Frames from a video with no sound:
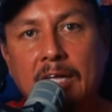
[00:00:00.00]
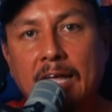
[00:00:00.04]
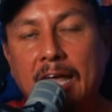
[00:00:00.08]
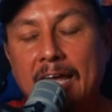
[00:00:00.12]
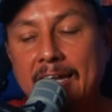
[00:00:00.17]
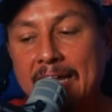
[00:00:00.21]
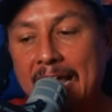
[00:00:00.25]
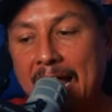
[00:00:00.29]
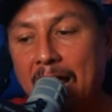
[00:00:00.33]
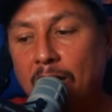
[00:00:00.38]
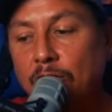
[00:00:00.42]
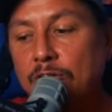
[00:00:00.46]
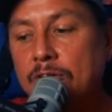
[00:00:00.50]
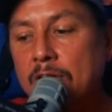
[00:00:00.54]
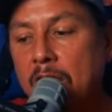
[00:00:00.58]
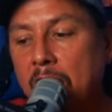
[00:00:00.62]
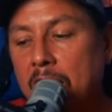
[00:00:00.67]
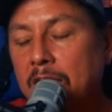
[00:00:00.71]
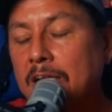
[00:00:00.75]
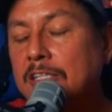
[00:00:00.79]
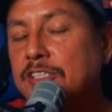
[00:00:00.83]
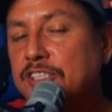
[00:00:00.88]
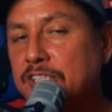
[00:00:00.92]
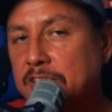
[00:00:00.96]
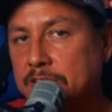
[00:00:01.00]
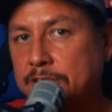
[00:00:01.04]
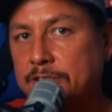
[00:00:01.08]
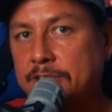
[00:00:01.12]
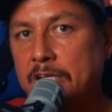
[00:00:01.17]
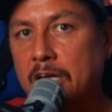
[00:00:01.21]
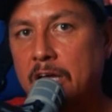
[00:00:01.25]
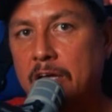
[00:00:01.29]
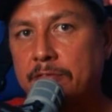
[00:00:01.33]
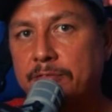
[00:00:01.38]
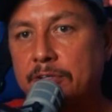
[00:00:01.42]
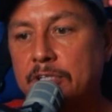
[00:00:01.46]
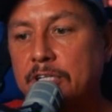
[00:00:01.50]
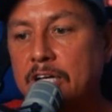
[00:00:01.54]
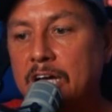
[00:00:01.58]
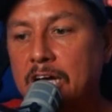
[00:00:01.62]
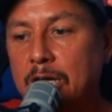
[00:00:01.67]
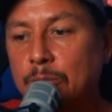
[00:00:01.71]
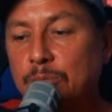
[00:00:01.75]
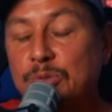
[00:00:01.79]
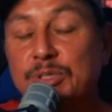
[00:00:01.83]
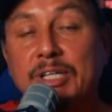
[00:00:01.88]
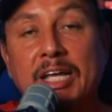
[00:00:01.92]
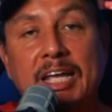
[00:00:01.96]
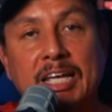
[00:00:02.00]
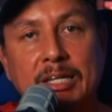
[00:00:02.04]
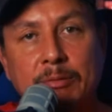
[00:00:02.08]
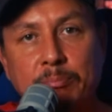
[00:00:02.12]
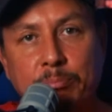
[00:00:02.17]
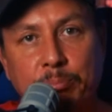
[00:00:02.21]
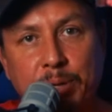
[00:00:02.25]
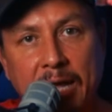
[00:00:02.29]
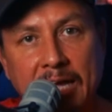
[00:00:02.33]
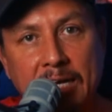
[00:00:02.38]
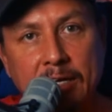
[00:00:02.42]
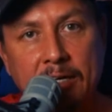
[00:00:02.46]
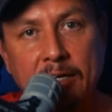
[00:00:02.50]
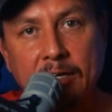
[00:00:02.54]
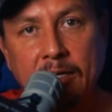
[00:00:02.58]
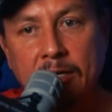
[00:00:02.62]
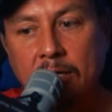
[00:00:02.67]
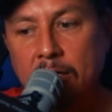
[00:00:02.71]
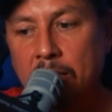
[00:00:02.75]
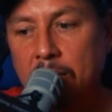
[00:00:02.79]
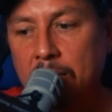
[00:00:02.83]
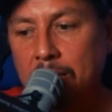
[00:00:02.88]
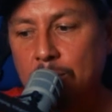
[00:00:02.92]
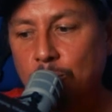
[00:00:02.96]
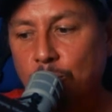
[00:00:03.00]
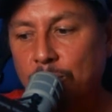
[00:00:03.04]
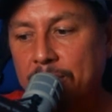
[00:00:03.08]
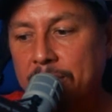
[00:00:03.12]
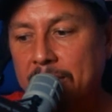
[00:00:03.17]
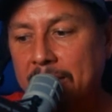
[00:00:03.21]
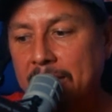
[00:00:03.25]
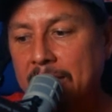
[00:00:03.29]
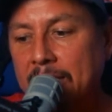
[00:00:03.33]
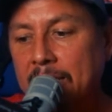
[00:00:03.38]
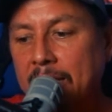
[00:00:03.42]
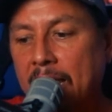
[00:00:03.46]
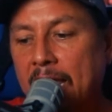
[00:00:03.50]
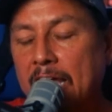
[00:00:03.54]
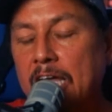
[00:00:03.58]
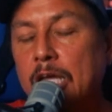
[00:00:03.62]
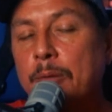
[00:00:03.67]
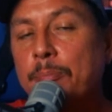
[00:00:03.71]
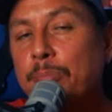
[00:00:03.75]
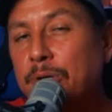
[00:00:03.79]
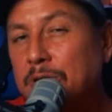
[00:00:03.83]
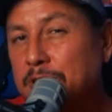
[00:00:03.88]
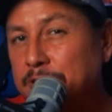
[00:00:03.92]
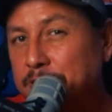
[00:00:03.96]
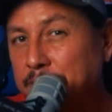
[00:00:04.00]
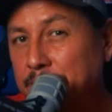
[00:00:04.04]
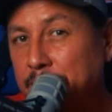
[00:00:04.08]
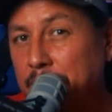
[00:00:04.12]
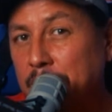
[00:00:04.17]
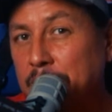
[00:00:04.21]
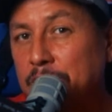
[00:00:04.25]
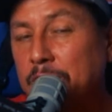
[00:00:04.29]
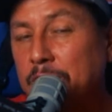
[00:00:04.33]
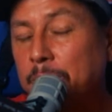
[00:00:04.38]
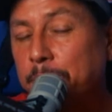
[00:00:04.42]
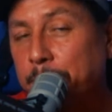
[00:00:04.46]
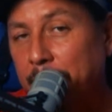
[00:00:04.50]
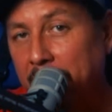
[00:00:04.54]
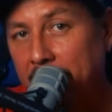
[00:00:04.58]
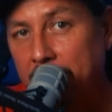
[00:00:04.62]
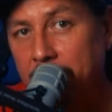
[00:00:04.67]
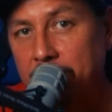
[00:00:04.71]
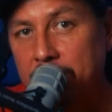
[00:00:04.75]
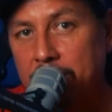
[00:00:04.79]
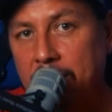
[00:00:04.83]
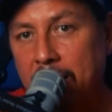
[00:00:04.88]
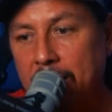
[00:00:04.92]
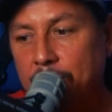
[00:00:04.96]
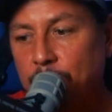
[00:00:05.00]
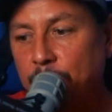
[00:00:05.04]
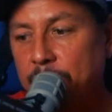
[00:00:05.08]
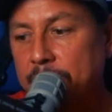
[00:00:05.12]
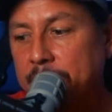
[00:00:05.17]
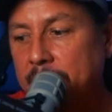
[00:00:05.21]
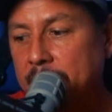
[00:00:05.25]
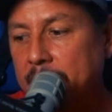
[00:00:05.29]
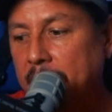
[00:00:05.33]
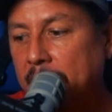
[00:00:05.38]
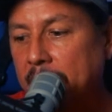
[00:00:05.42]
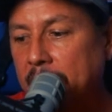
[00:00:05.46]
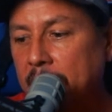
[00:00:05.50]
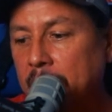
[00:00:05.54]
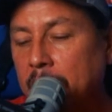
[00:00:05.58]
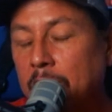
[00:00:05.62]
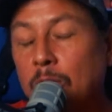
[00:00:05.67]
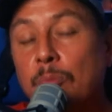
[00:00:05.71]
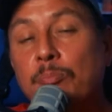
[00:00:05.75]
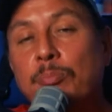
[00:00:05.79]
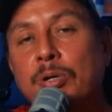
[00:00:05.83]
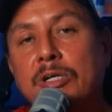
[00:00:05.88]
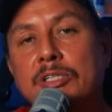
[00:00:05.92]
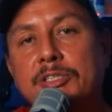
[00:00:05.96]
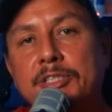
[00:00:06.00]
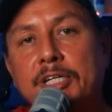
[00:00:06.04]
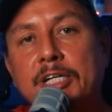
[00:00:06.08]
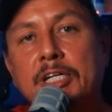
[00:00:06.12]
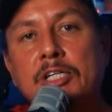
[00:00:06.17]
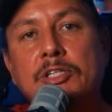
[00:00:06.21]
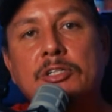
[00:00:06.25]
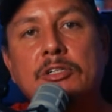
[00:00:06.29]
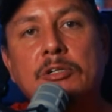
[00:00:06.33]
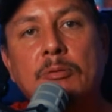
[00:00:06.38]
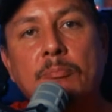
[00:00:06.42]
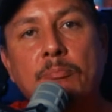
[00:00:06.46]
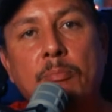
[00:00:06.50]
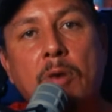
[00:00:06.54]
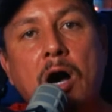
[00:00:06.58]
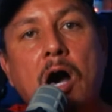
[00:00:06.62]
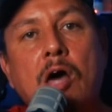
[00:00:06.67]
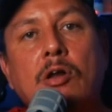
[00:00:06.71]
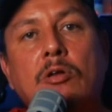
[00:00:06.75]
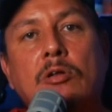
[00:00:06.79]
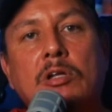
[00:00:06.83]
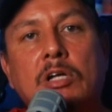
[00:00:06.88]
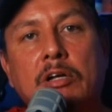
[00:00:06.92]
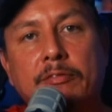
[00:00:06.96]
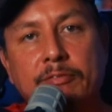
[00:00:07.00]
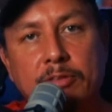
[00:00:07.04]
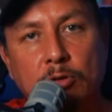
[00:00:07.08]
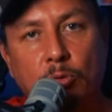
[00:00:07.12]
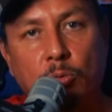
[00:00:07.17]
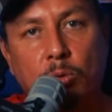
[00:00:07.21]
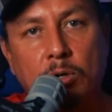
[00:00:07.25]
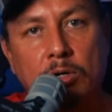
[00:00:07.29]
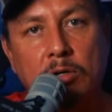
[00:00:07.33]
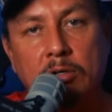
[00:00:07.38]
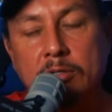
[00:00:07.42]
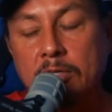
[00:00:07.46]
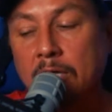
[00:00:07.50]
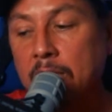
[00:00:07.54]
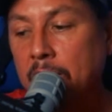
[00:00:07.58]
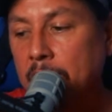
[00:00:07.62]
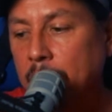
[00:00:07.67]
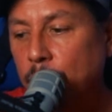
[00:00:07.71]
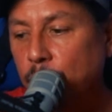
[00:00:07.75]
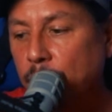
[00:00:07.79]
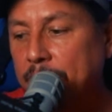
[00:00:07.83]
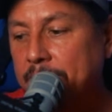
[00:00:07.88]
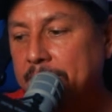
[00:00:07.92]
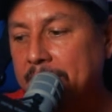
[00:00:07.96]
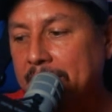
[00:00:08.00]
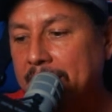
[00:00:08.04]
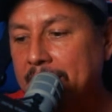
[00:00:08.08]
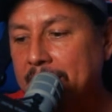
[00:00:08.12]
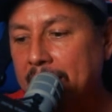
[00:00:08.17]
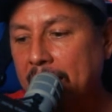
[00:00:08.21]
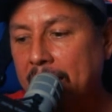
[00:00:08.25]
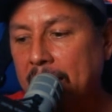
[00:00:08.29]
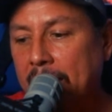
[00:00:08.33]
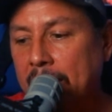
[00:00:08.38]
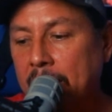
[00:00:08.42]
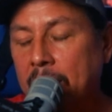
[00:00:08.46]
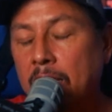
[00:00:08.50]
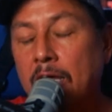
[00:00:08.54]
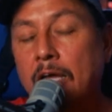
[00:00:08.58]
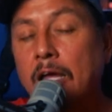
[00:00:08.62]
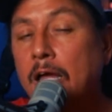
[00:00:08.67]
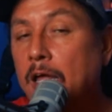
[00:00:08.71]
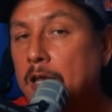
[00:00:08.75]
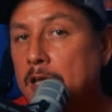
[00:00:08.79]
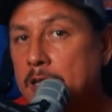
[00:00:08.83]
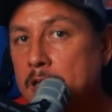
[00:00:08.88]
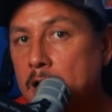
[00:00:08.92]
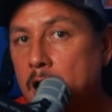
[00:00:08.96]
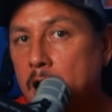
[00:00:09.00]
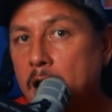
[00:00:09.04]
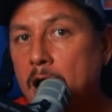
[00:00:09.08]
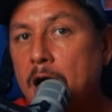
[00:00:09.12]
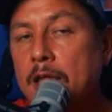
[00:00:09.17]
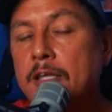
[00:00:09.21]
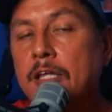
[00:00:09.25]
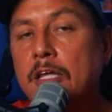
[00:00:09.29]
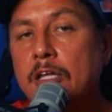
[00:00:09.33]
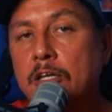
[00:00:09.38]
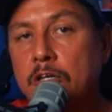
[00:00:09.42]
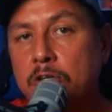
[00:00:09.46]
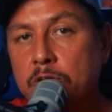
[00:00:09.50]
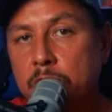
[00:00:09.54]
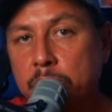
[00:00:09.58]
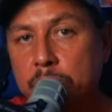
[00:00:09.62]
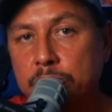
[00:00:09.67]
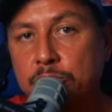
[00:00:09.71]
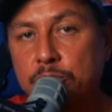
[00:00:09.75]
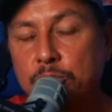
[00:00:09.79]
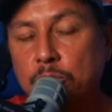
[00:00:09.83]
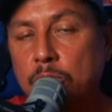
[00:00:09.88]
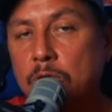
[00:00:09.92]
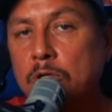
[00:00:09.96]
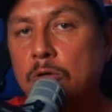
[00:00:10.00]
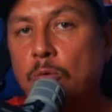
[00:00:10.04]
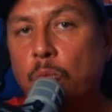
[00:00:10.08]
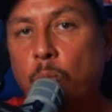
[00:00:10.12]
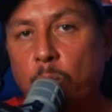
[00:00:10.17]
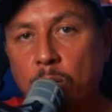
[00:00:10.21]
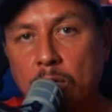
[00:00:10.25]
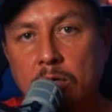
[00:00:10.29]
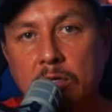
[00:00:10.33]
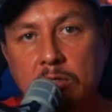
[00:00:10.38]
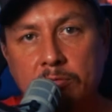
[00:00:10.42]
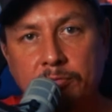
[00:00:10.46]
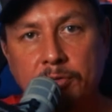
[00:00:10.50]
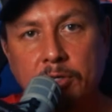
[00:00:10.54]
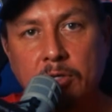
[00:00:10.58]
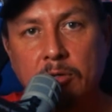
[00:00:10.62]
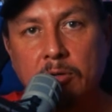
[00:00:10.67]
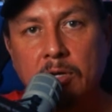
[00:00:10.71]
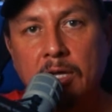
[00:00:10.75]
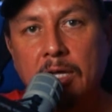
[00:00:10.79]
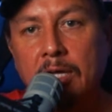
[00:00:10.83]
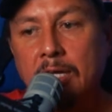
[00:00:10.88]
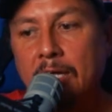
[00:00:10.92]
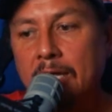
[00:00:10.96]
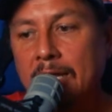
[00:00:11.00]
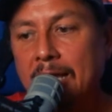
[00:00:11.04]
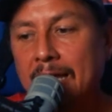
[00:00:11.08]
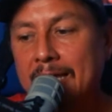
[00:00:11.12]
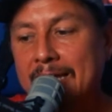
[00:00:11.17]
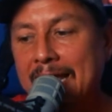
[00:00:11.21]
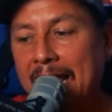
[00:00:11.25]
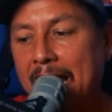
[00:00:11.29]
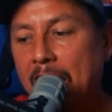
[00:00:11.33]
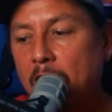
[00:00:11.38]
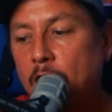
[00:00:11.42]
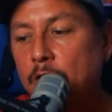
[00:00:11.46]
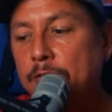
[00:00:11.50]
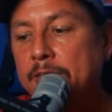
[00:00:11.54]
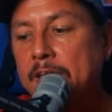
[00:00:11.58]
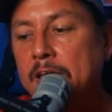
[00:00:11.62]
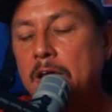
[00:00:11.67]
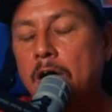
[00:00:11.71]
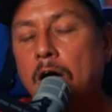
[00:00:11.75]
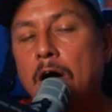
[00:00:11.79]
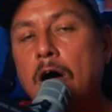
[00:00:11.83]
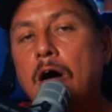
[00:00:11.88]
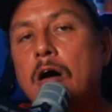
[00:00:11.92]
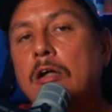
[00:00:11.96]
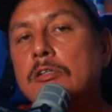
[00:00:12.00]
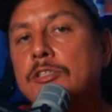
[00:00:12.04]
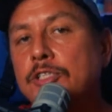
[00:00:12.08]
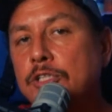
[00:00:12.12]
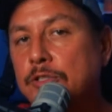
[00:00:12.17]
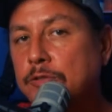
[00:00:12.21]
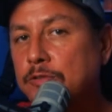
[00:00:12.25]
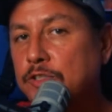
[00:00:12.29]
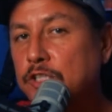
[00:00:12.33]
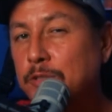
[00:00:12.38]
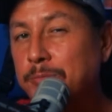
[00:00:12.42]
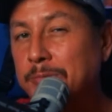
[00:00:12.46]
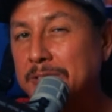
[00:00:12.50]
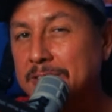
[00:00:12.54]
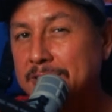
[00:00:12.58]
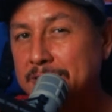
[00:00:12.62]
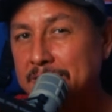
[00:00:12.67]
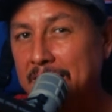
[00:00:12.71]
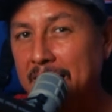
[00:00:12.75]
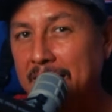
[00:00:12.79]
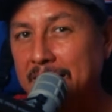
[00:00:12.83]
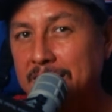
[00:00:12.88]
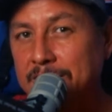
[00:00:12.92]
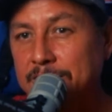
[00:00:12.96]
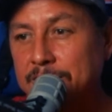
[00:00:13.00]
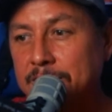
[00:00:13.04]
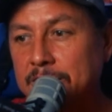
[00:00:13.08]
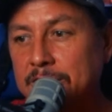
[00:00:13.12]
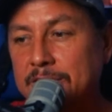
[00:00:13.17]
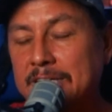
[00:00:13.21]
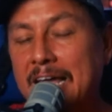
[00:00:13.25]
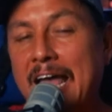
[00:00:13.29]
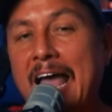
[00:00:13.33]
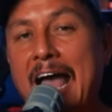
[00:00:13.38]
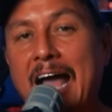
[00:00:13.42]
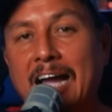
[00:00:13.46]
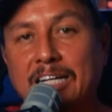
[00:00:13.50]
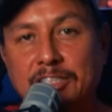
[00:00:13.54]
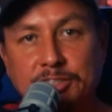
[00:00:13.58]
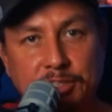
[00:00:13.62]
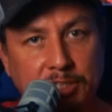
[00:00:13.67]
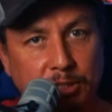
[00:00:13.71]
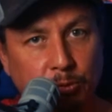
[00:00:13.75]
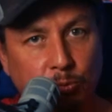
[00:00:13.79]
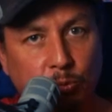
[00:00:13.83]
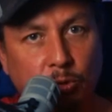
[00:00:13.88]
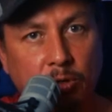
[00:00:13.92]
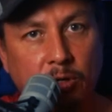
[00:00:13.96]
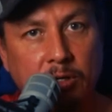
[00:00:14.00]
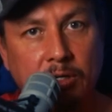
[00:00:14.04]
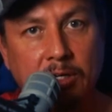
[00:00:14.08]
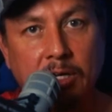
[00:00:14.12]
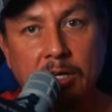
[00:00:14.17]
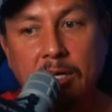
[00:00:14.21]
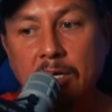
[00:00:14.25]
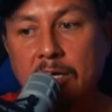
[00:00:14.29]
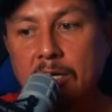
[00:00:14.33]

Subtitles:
and how knowledge itself comes embedded within a particular paradigm, within a particular model of the world, within a non-neutral worldview, and how the all too human sciences actually work,